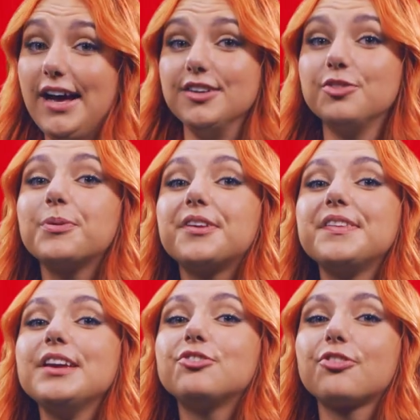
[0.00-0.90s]
And because
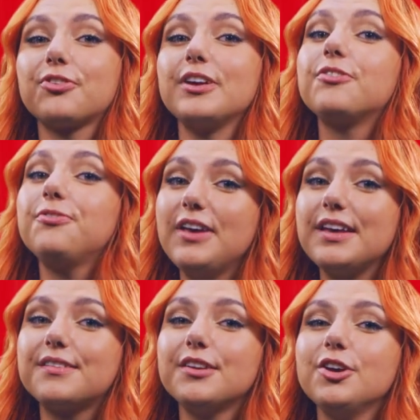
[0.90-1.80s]
the interest rate is
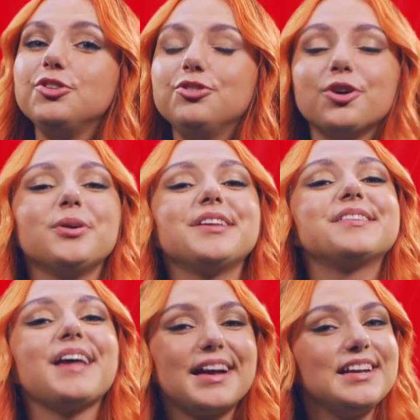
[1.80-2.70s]
fixed, you know
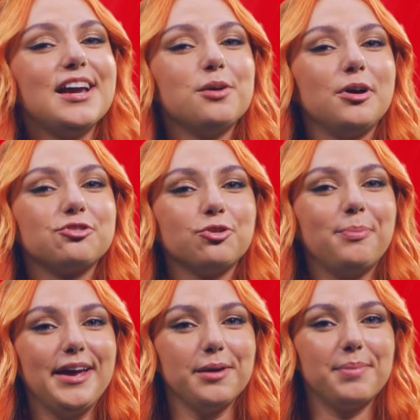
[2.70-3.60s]
exactly how much you're
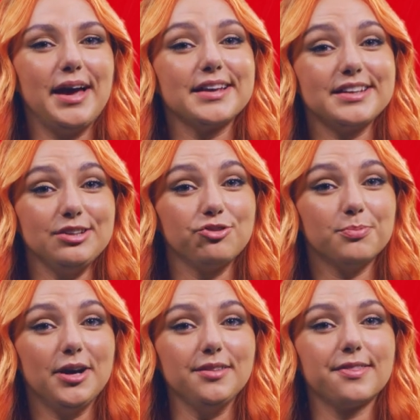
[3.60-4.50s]
paying back each
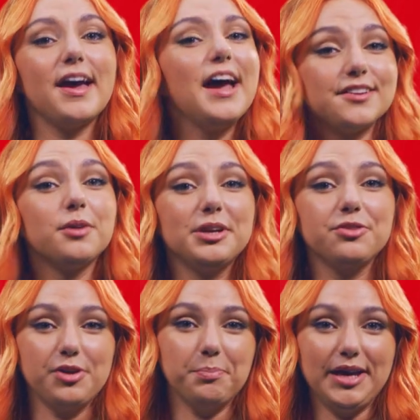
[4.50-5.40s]
month, and how
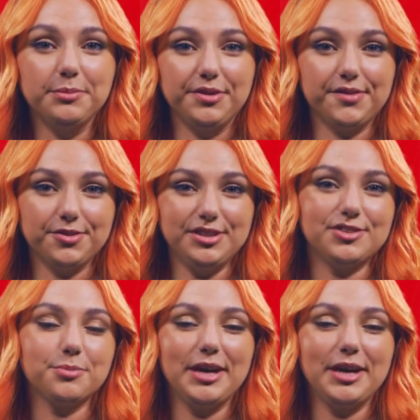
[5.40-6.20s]
many repayments you'll need to